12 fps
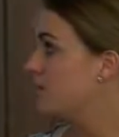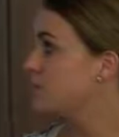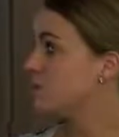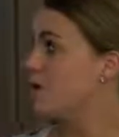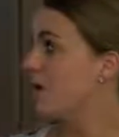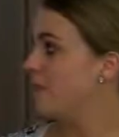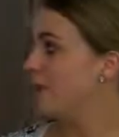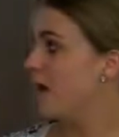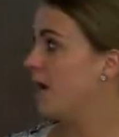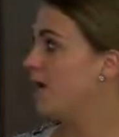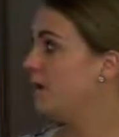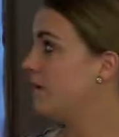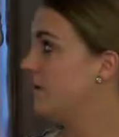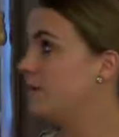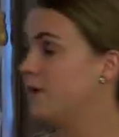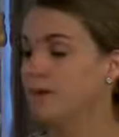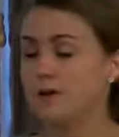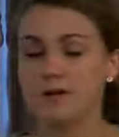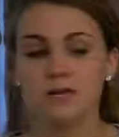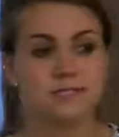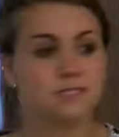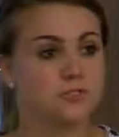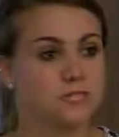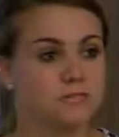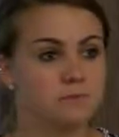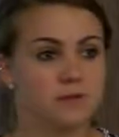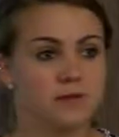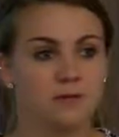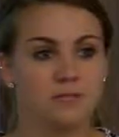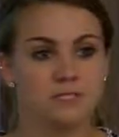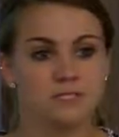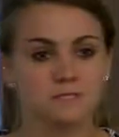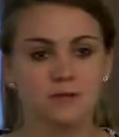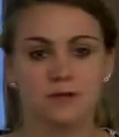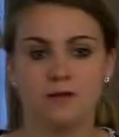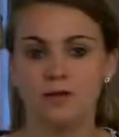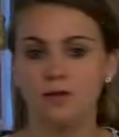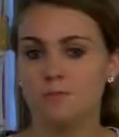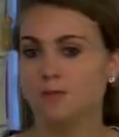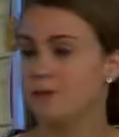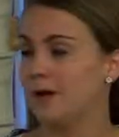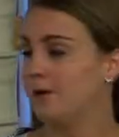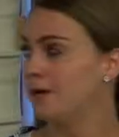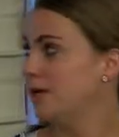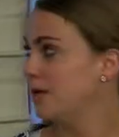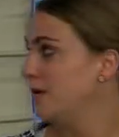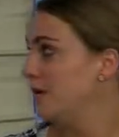So on that, there is transplant, and I'm going to speak a little bit about it.